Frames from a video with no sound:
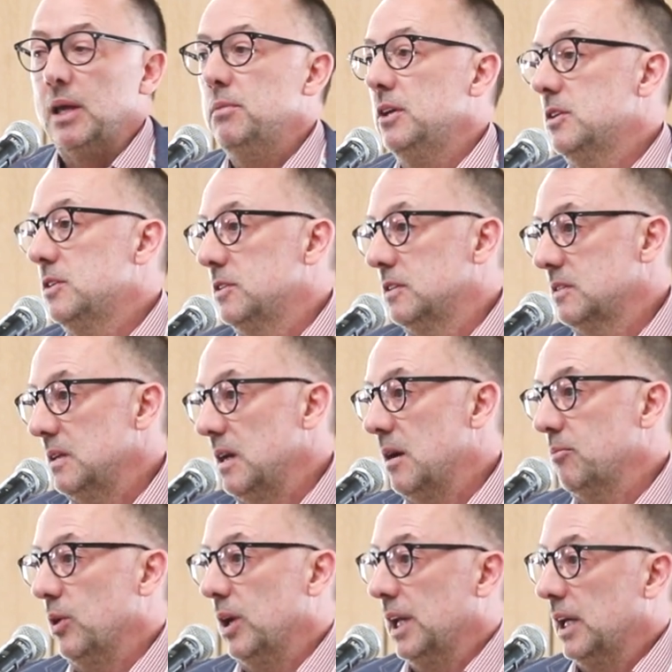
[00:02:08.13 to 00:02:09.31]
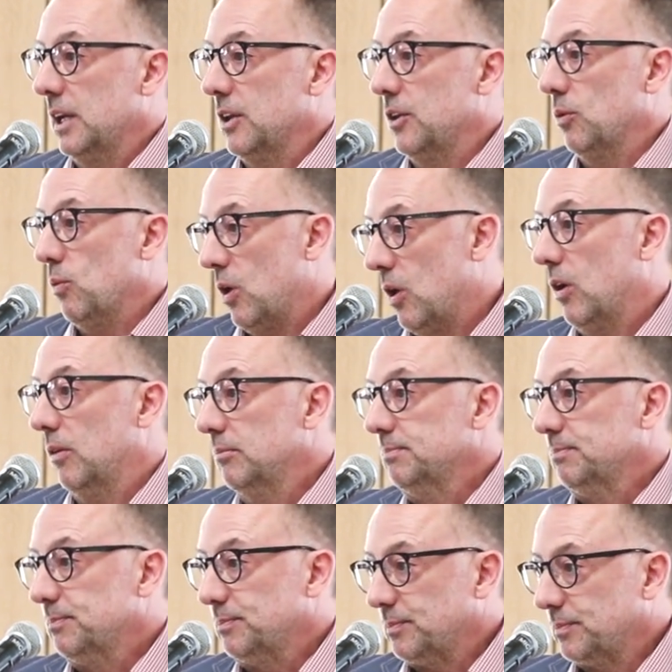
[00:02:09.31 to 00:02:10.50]
maybe you should stop running into the wall.
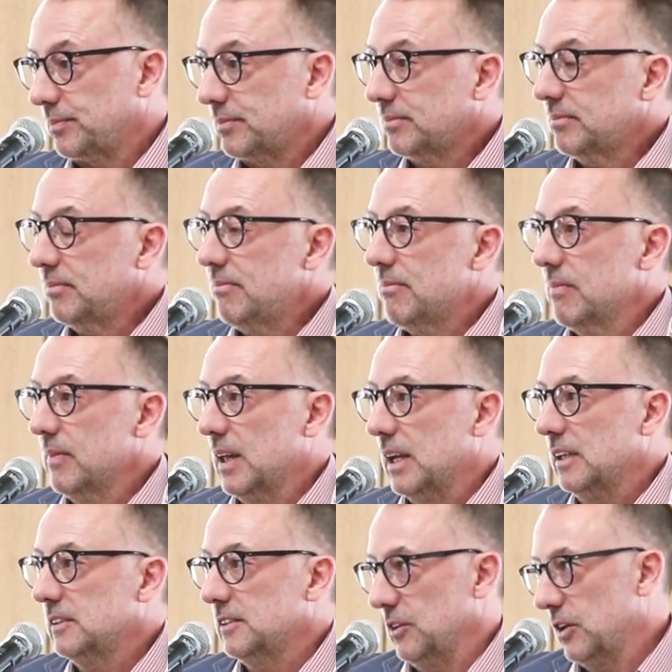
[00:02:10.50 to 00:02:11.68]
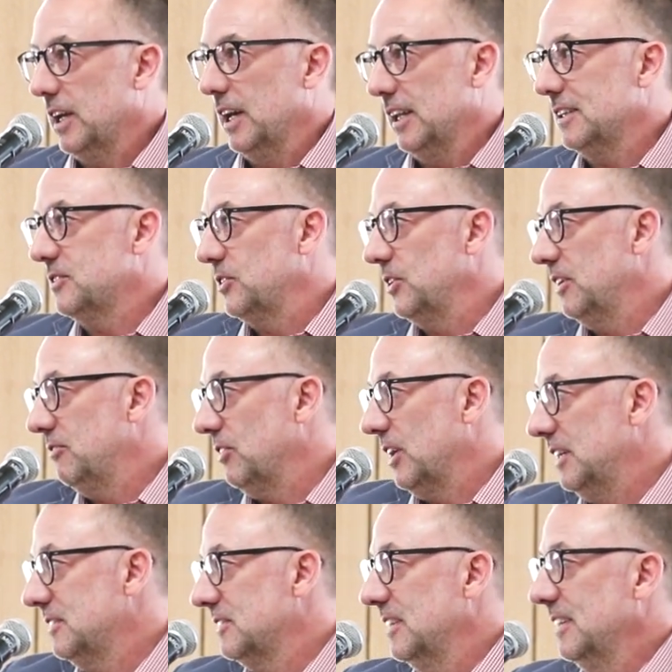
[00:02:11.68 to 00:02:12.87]
And I said, okay, that's good
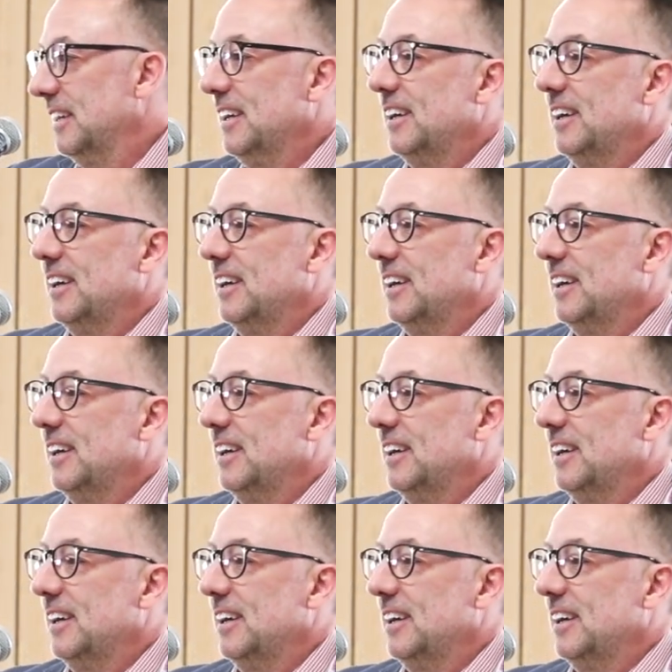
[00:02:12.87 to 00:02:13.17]
advice.